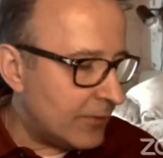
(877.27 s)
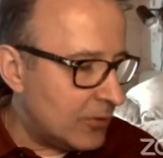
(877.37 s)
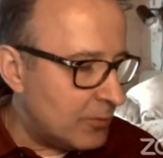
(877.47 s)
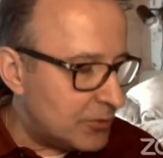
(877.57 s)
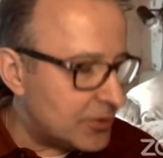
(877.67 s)

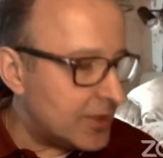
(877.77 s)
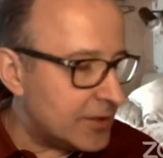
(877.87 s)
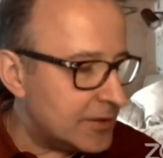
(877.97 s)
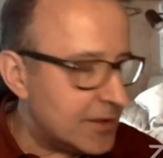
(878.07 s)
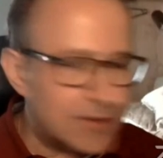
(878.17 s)
you
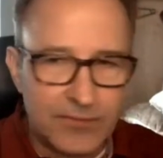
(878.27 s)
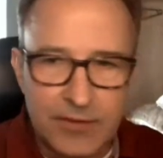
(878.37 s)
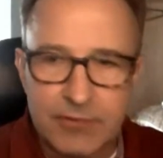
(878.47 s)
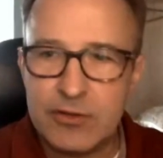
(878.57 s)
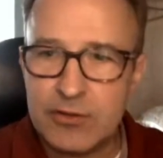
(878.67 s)
presented us
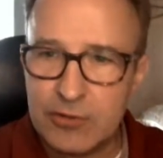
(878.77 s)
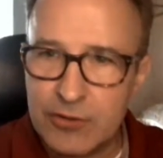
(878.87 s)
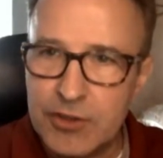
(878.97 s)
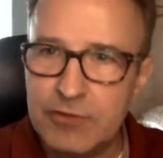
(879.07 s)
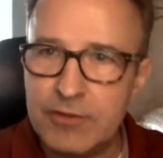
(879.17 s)
very
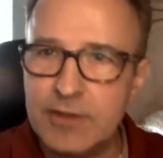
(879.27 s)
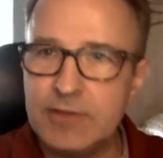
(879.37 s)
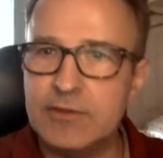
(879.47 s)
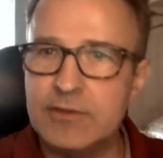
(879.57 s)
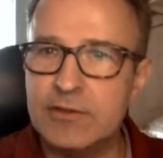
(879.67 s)

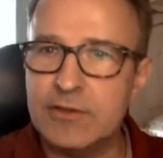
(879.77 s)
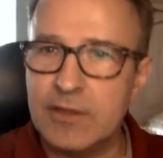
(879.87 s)
coherent